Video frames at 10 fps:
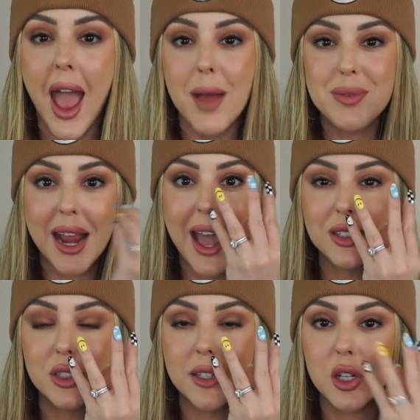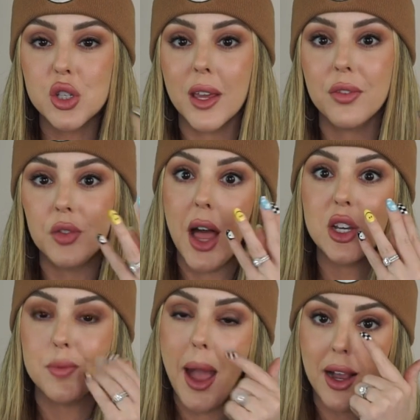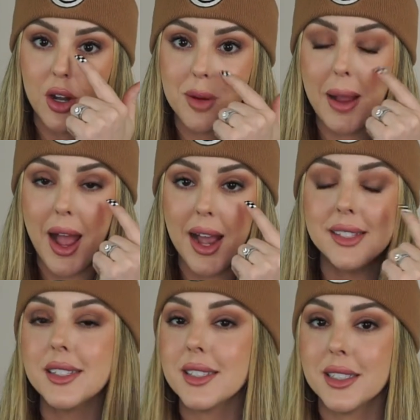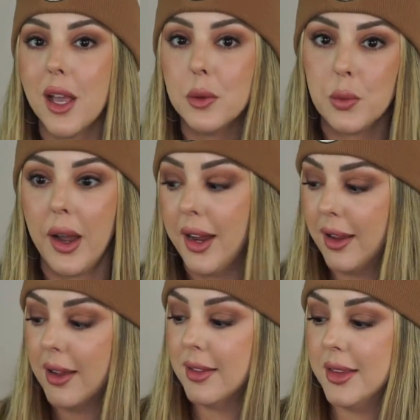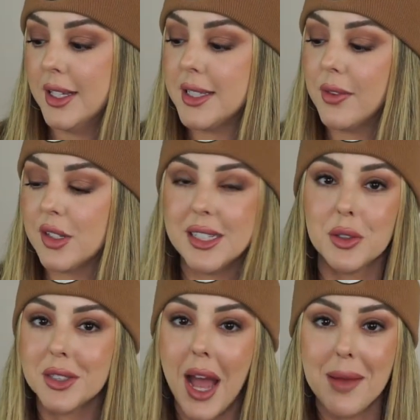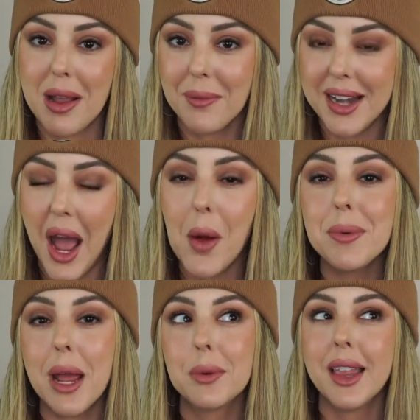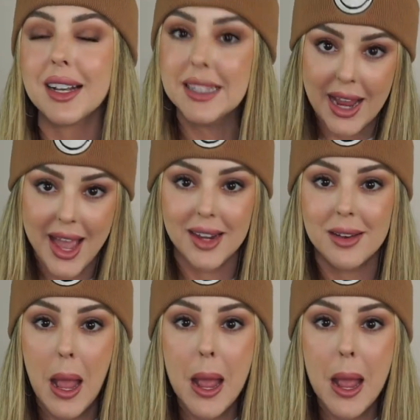But I had such like flashback under my eyes, and it's because I was wearing this every single time I went out, but I would like tan